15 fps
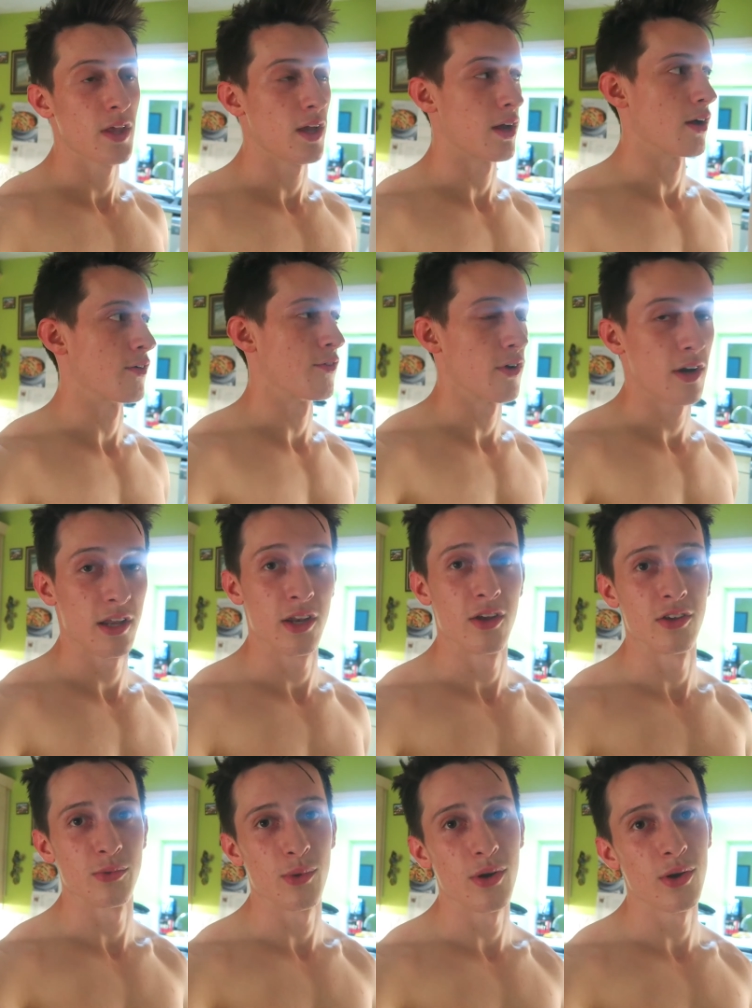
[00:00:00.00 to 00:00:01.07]
uh, Friday
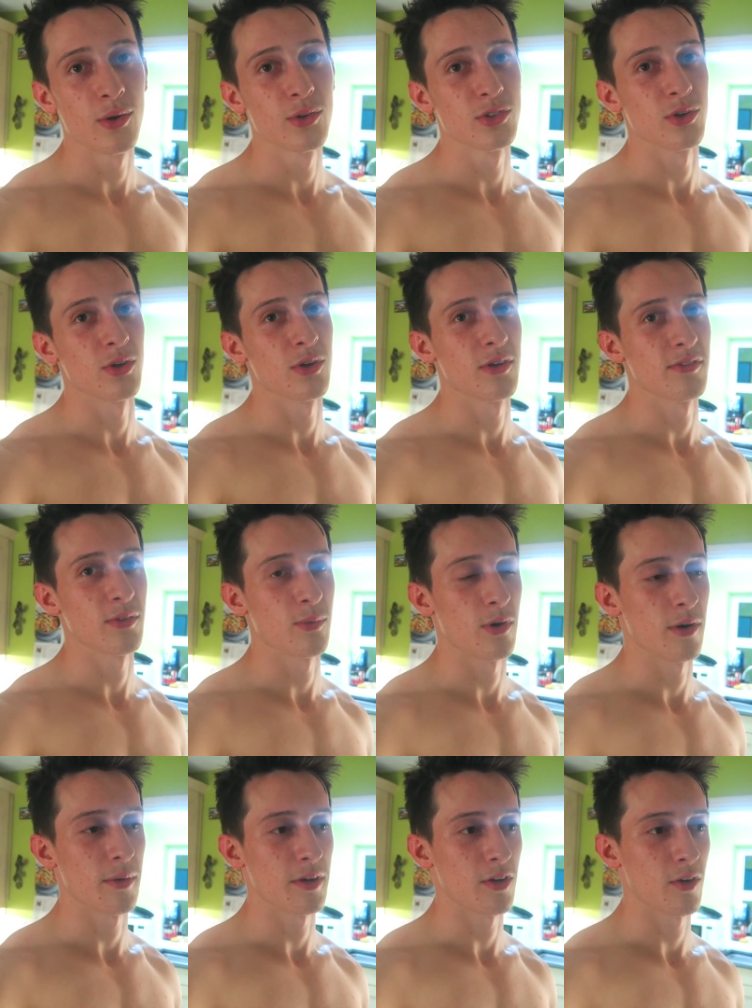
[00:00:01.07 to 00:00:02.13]
night as well, so I don't have to
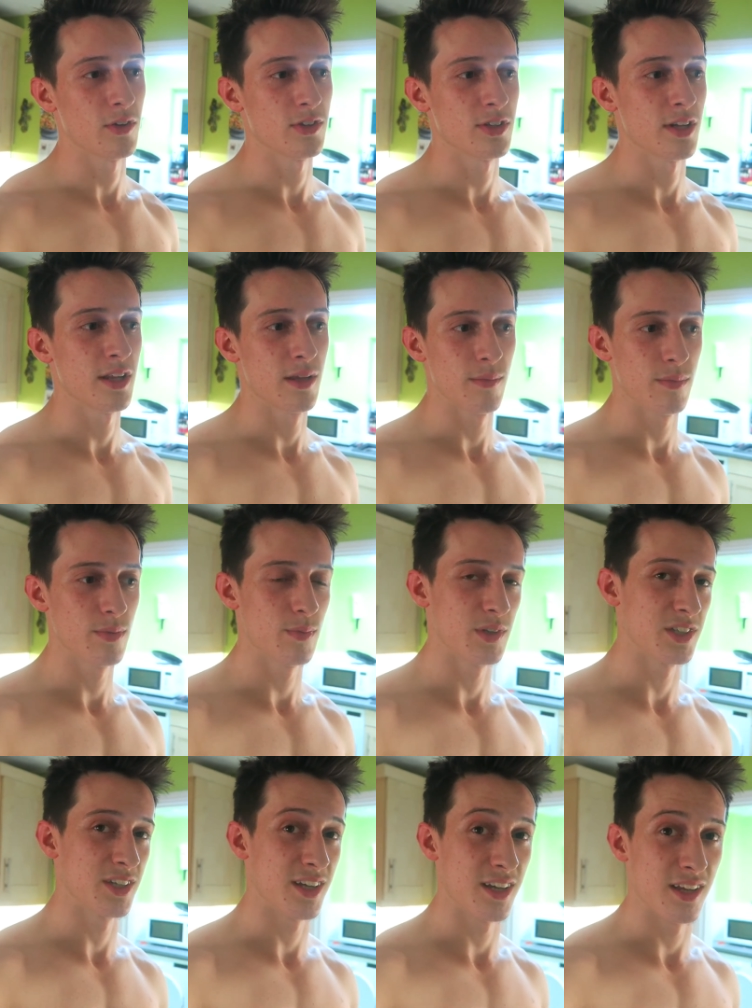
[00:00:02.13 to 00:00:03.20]
worry about going to sleep
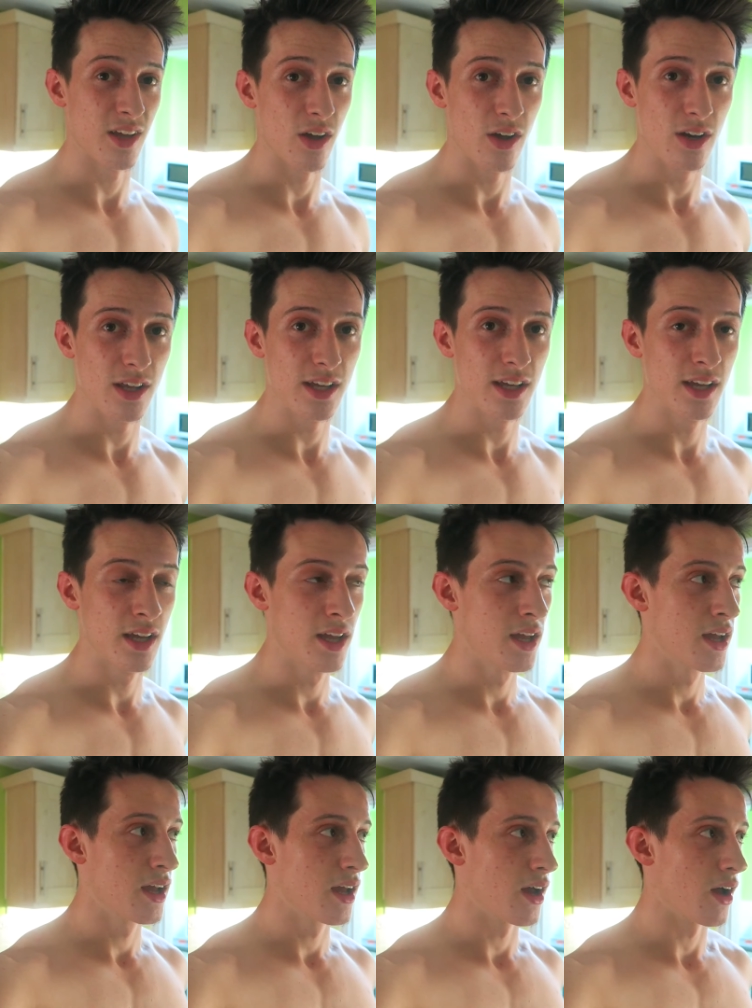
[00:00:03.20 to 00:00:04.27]
particularly early.
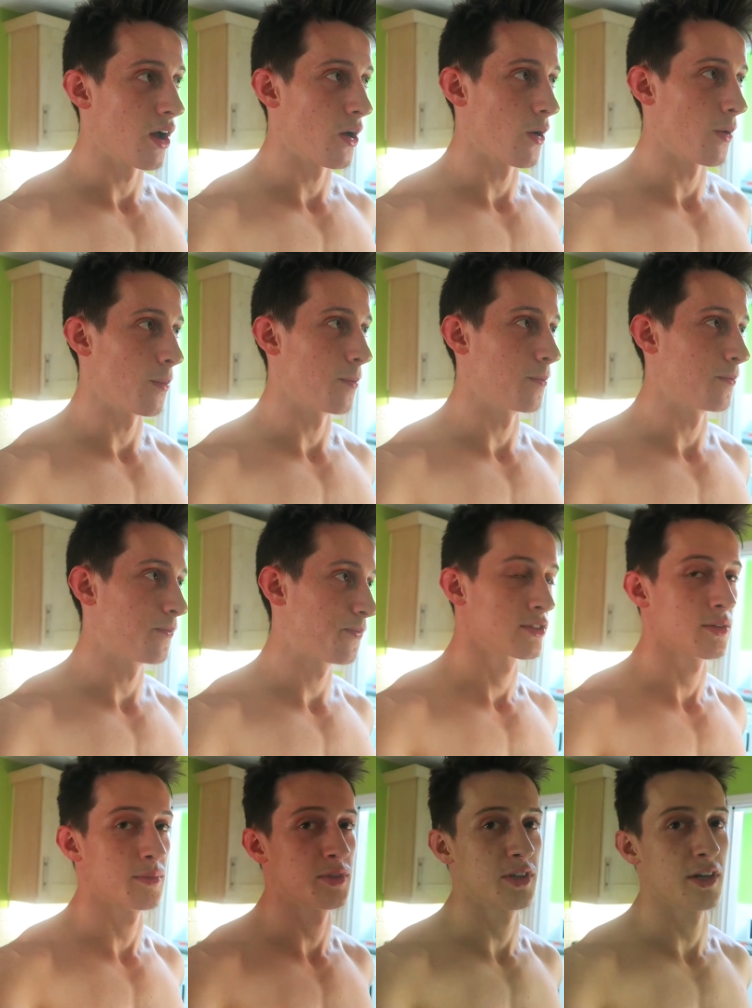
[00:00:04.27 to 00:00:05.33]
Um,
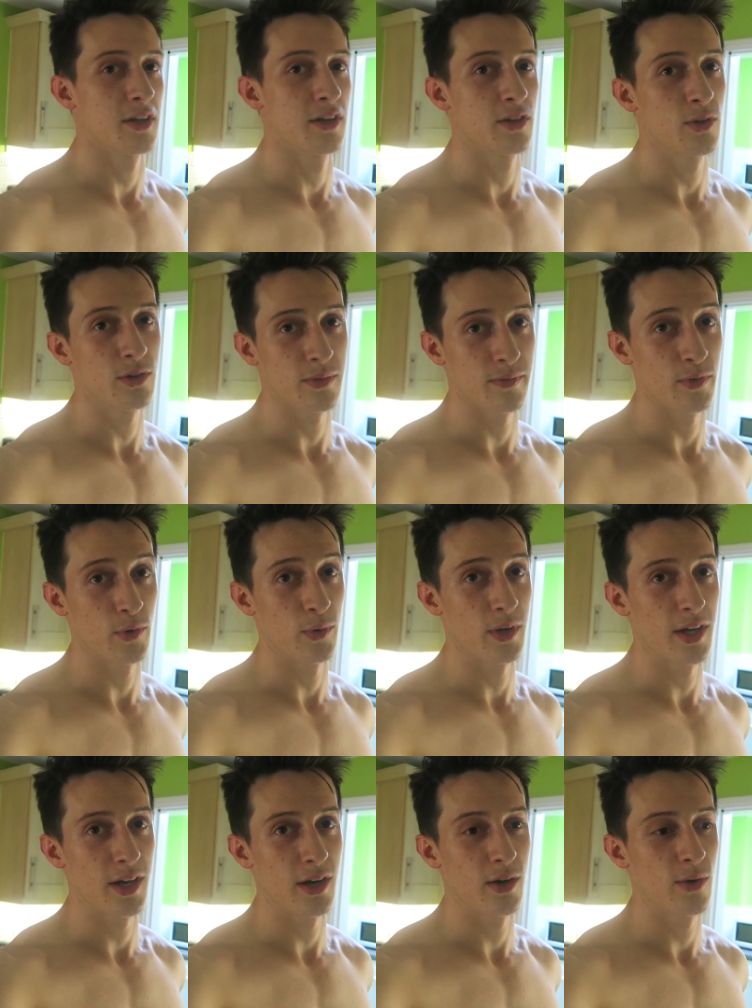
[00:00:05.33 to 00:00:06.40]
I'm just gonna cook some food
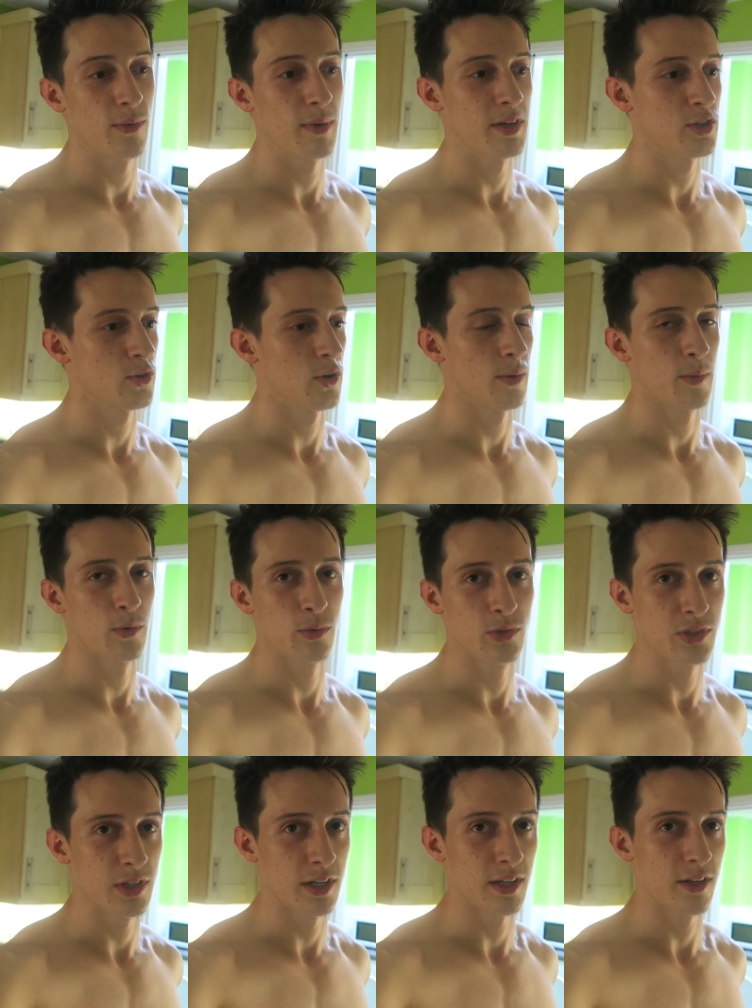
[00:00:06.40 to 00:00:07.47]
now, make sure I'm all
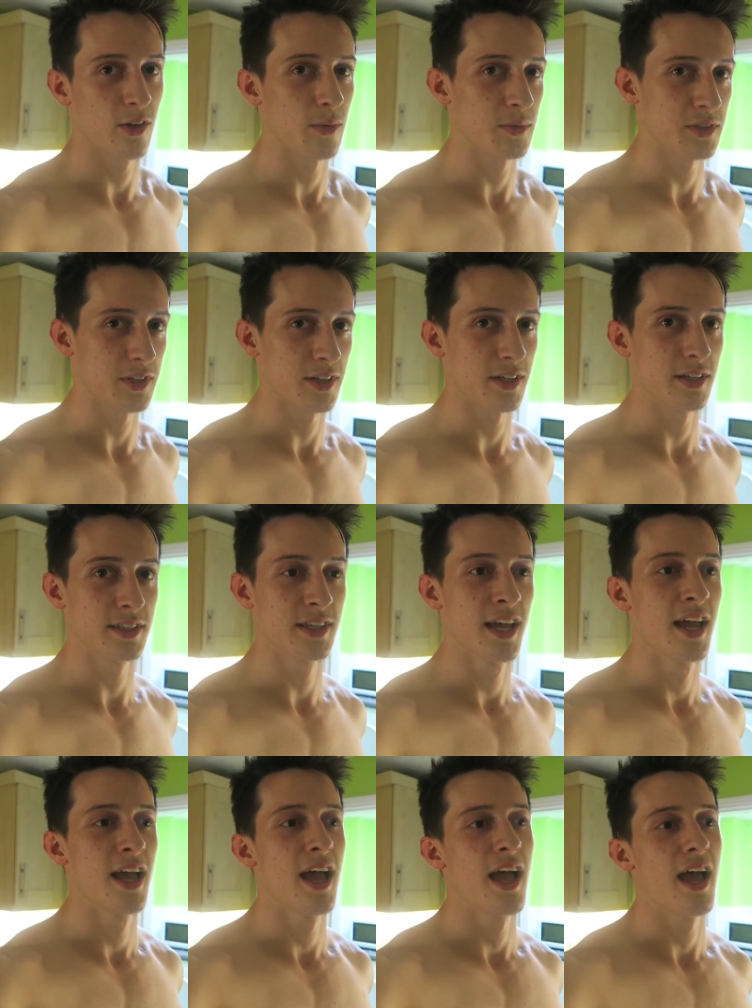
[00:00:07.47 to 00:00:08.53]
set, go upstairs
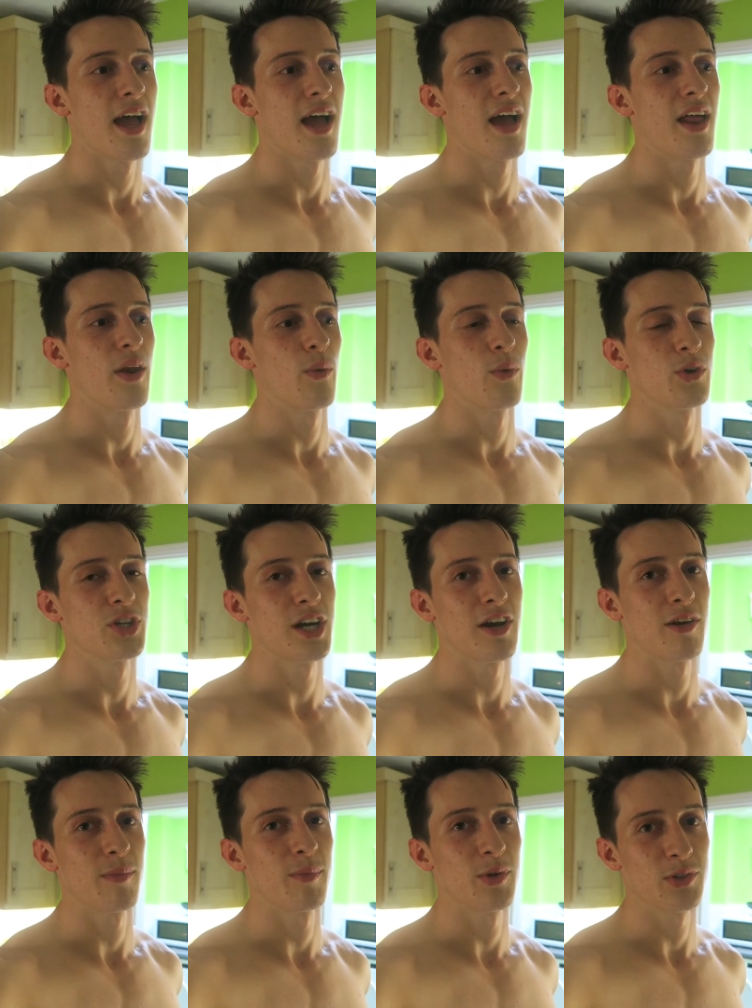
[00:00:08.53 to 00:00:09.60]
and watch
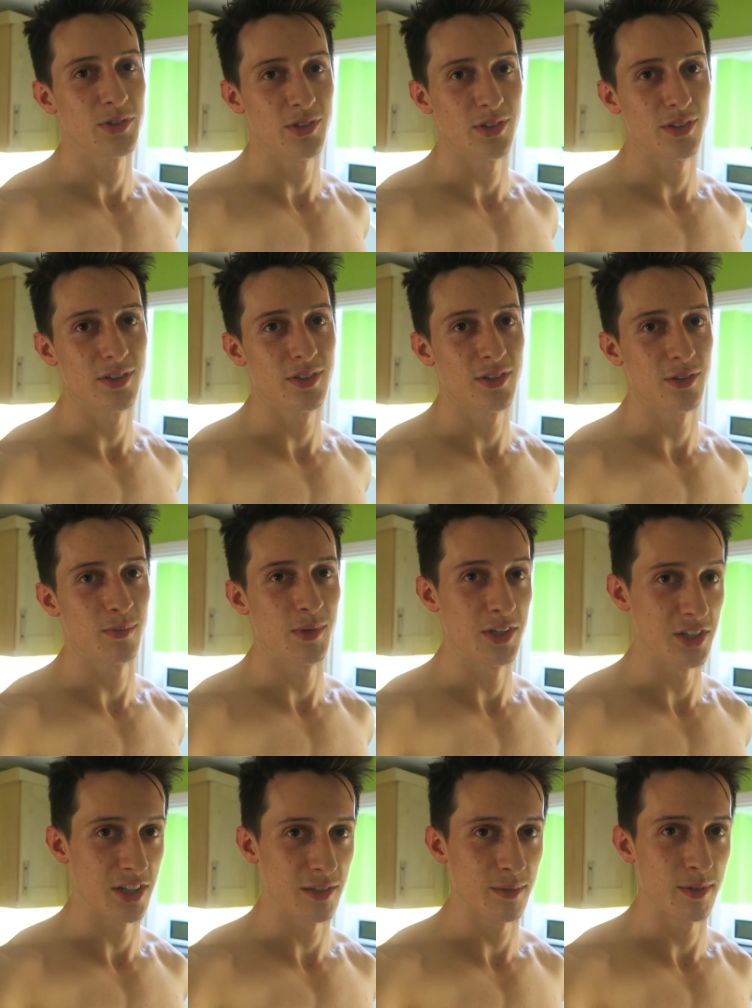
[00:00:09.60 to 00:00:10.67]
Harry Potter because me
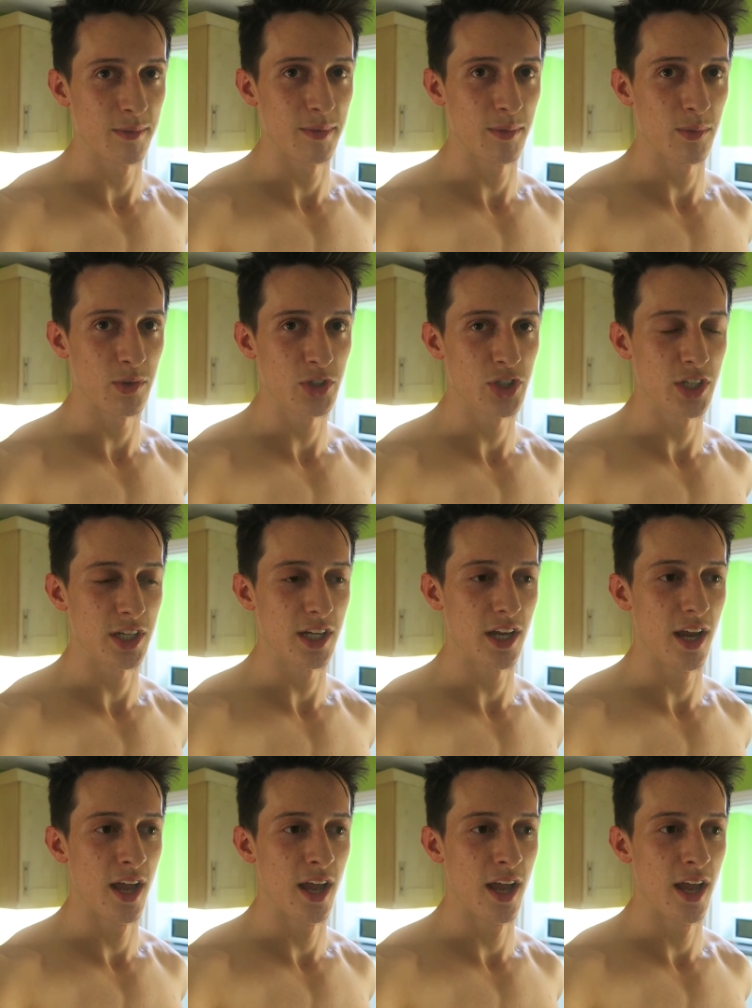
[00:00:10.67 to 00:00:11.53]
and Jasmine have been watching